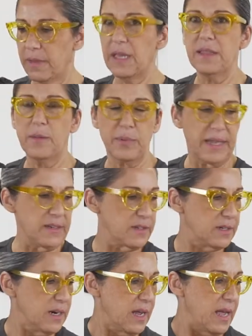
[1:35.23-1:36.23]
in the
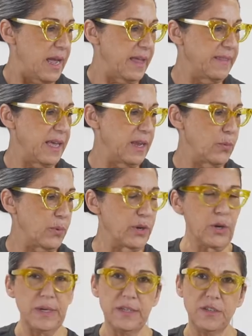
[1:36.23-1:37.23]
blender and then we're
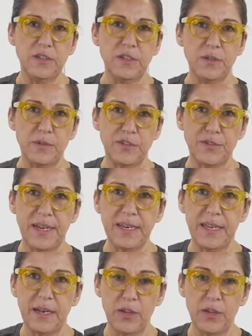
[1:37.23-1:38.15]
going to strain it.